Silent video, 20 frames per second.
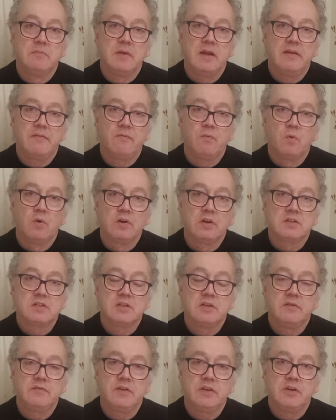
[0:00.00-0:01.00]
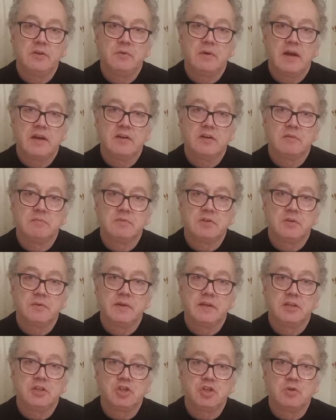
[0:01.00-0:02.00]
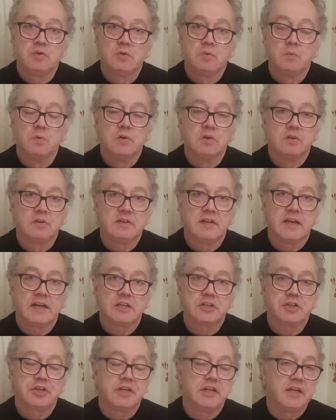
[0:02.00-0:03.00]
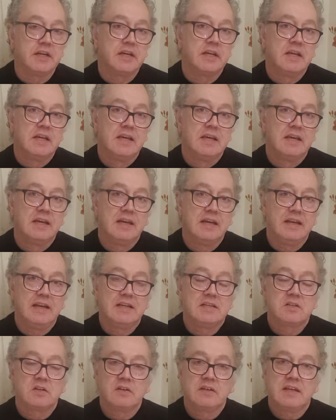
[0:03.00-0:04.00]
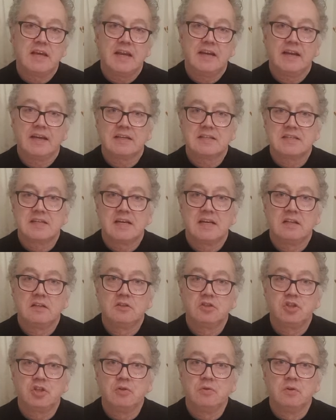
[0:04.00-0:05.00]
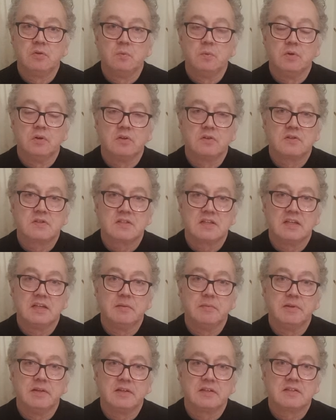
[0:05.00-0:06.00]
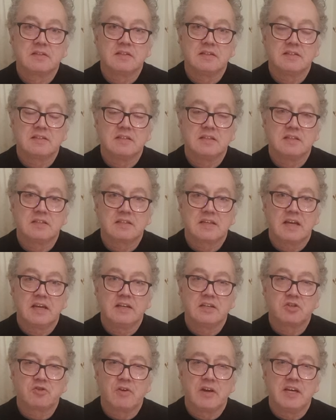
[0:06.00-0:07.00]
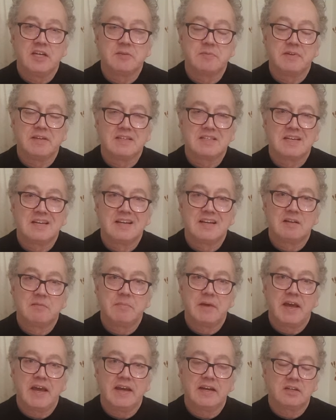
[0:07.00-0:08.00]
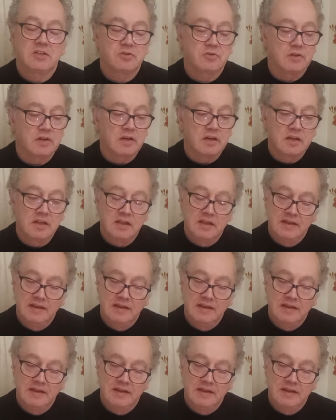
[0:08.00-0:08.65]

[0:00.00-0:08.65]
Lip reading: if one or two of you end up doing Joule Award next year, it is on the EdExcel Joule Award syllabus. It's kind of strange, but there's a little bit extra.